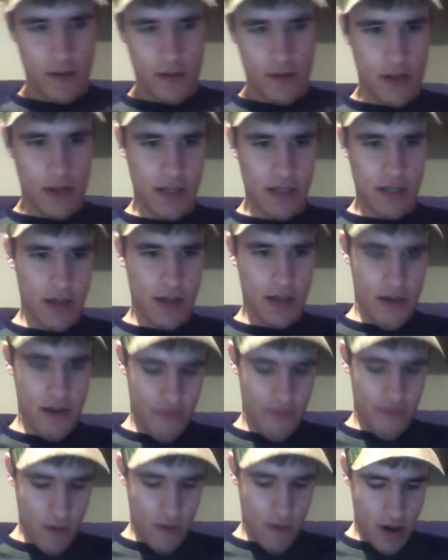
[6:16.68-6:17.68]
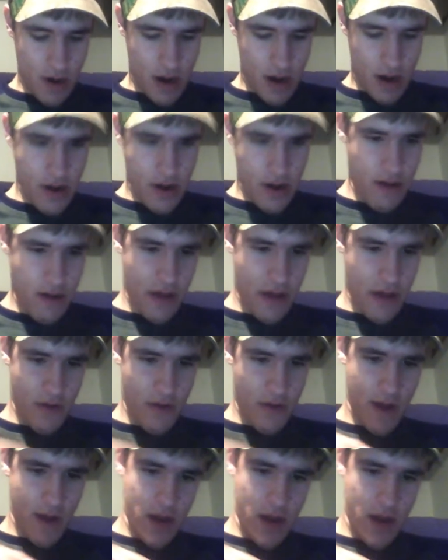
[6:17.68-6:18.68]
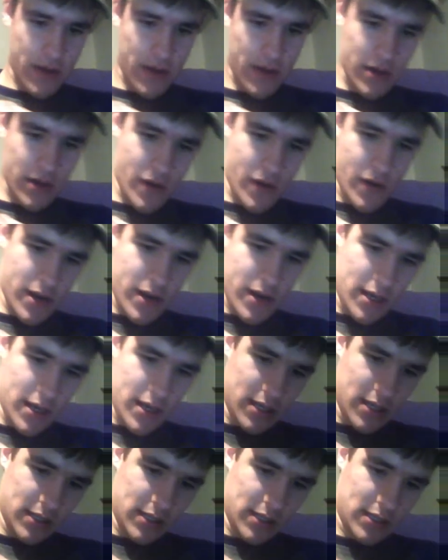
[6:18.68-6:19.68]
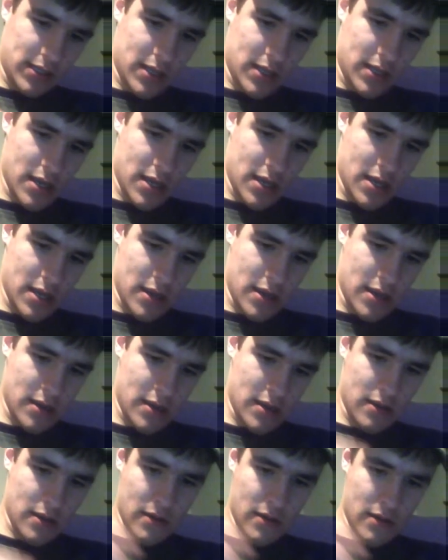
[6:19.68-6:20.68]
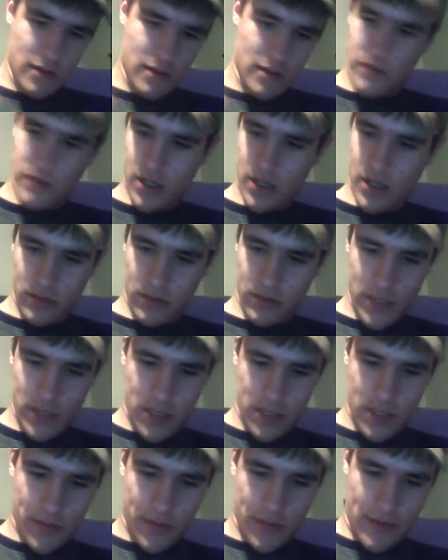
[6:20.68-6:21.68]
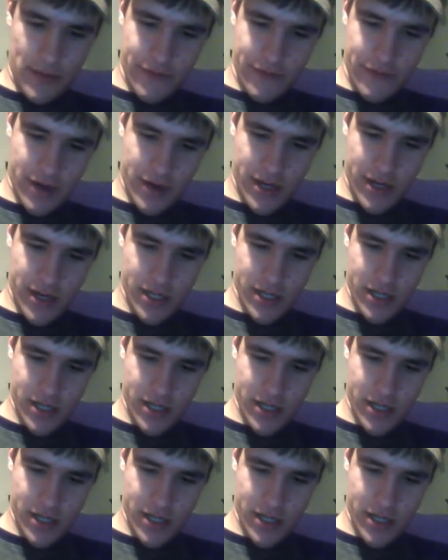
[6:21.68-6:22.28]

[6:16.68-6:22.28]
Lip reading: Easy enough. Or another way you can do it is, got a little bit of dip on my finger.